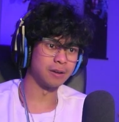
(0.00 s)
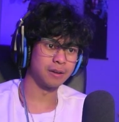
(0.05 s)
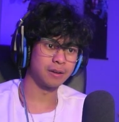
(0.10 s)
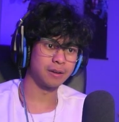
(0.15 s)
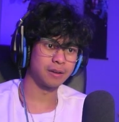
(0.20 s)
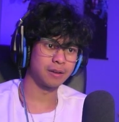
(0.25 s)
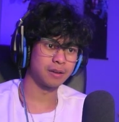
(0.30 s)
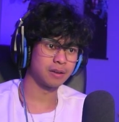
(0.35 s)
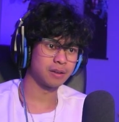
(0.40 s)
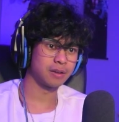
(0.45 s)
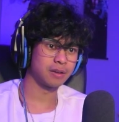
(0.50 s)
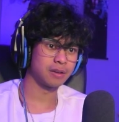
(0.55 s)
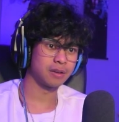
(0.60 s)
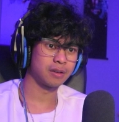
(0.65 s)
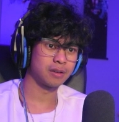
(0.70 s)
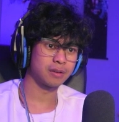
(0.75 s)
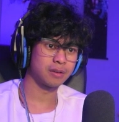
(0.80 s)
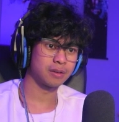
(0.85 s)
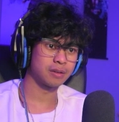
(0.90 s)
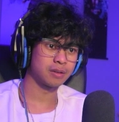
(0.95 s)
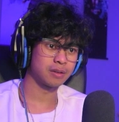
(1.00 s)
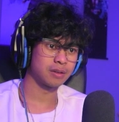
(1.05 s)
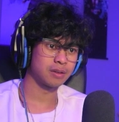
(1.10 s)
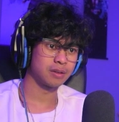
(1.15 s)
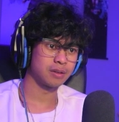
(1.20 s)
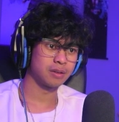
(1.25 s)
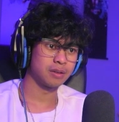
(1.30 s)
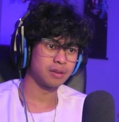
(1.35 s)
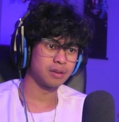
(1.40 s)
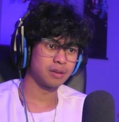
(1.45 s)

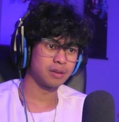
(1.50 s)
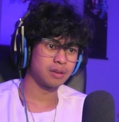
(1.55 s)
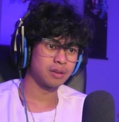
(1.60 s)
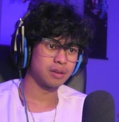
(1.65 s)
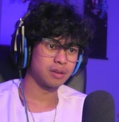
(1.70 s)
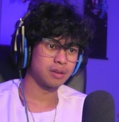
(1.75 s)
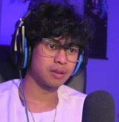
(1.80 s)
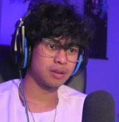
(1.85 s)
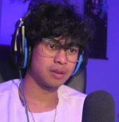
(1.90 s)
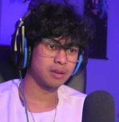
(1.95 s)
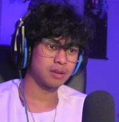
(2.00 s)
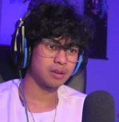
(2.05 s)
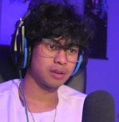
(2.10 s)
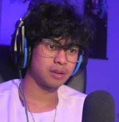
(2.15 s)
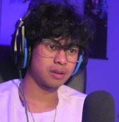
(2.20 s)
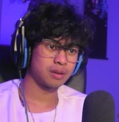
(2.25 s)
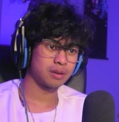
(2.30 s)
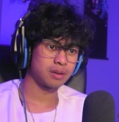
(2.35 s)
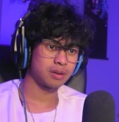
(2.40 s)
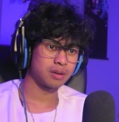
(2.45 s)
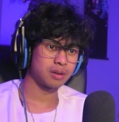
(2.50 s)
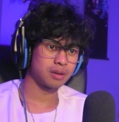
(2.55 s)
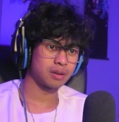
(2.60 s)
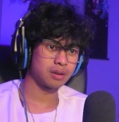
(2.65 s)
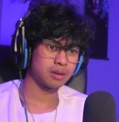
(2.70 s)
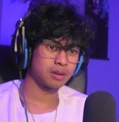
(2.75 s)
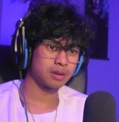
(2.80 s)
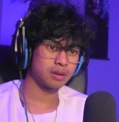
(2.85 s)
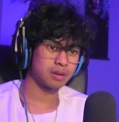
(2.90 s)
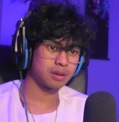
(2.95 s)

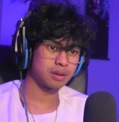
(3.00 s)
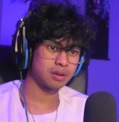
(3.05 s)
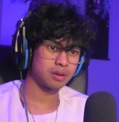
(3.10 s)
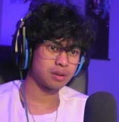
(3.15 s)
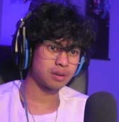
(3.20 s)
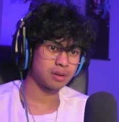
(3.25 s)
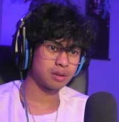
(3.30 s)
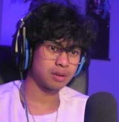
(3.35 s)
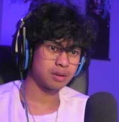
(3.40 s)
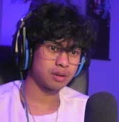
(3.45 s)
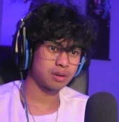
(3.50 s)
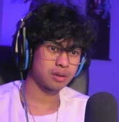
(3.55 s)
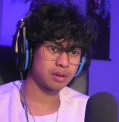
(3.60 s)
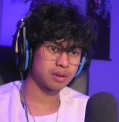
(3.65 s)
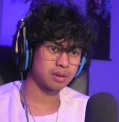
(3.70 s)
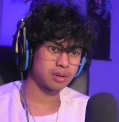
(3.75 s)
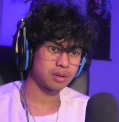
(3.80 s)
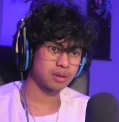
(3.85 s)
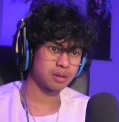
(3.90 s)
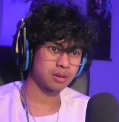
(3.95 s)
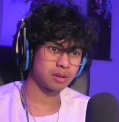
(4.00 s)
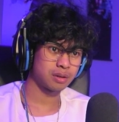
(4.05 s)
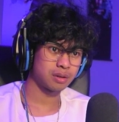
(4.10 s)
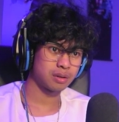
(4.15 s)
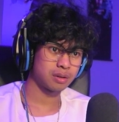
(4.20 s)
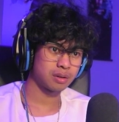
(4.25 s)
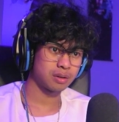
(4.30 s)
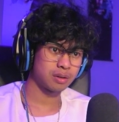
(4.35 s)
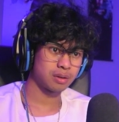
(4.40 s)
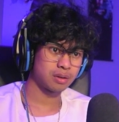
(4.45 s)

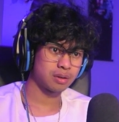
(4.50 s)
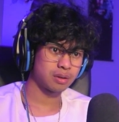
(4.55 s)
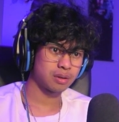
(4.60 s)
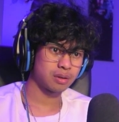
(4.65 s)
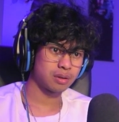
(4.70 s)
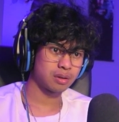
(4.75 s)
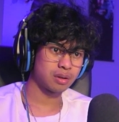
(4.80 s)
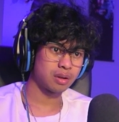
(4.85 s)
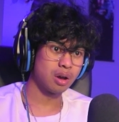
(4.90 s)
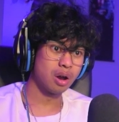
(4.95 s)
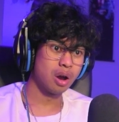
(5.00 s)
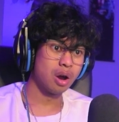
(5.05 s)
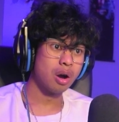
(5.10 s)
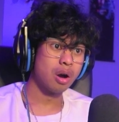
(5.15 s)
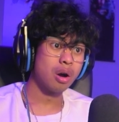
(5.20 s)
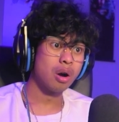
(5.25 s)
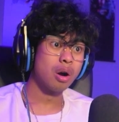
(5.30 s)
(silence)